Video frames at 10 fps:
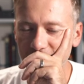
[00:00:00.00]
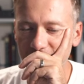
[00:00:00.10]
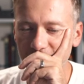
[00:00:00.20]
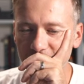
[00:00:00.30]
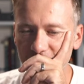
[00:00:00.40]
I'm
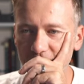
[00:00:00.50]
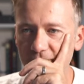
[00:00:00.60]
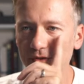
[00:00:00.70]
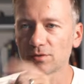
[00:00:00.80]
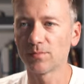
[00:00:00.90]
not sure
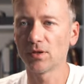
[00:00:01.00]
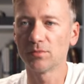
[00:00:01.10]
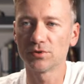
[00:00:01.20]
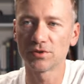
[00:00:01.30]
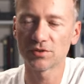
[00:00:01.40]
if I should
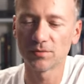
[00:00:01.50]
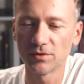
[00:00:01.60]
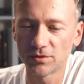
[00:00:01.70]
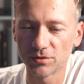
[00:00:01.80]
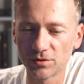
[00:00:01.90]
publish this
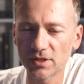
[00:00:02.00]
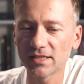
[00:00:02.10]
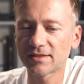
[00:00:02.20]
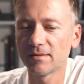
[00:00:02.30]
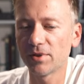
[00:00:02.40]
one too. You
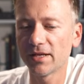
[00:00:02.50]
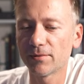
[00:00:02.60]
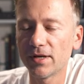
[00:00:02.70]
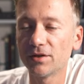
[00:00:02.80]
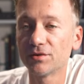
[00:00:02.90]
guys can play
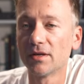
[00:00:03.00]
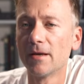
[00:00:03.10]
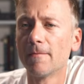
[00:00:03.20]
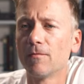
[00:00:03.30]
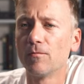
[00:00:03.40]
around
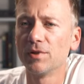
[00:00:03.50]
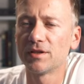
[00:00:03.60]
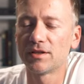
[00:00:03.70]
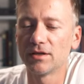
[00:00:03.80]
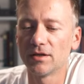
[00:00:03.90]
with the.